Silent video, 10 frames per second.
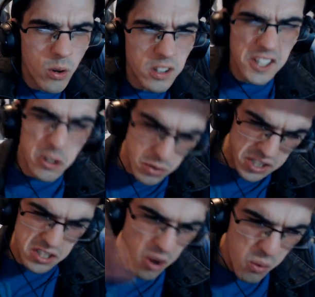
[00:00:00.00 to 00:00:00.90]
Like you were
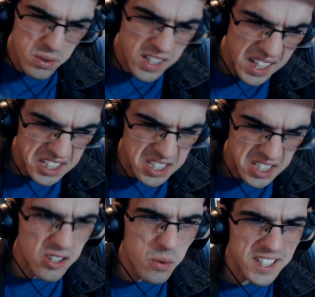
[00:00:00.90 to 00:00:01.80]
stoned, like
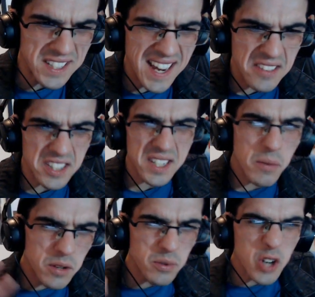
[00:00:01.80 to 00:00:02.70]
stoned to death. Is that what
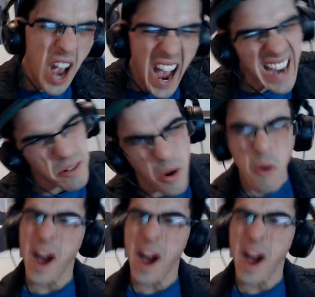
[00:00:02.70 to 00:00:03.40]
you were trying? I don't know.